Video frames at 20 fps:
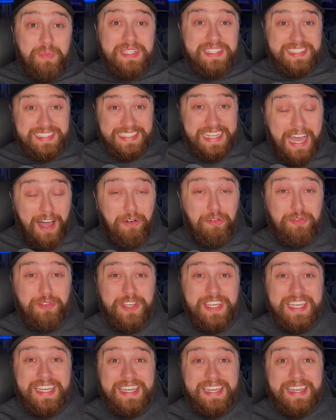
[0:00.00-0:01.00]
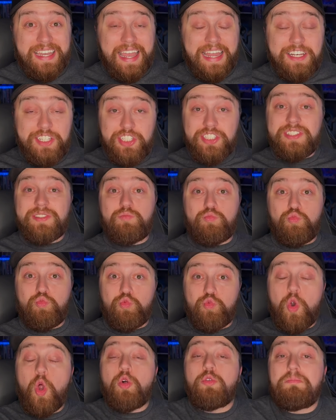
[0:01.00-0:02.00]
itself and just
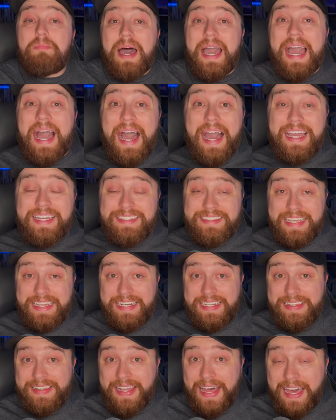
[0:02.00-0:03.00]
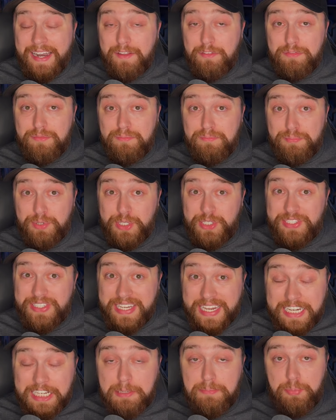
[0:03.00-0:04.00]
rolled my eyes at a lot of
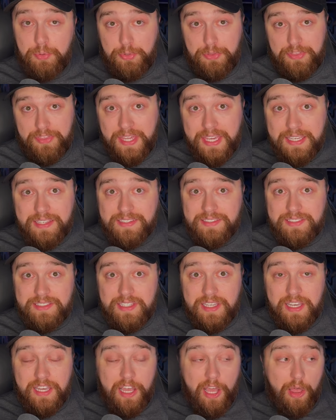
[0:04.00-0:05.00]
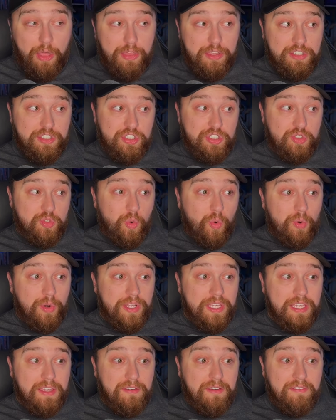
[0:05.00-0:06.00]
predictable things. The
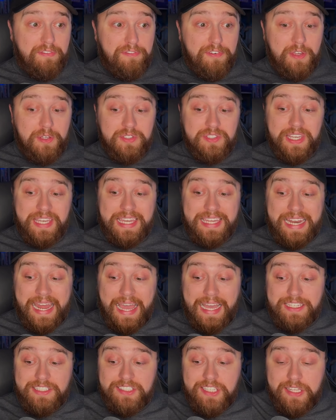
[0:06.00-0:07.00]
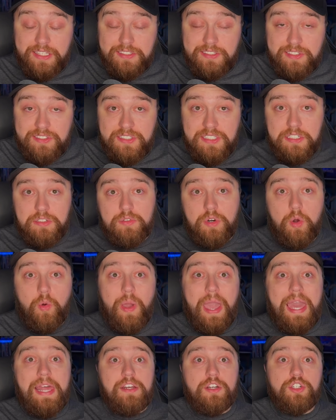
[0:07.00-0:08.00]
story feels like it has zero
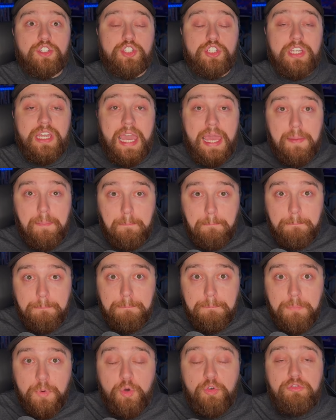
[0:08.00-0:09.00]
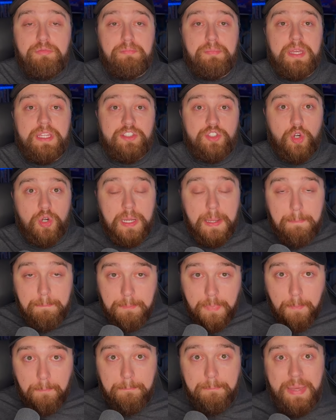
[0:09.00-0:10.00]
energy and movement and
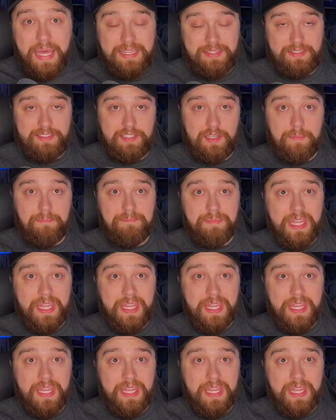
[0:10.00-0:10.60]
momentum.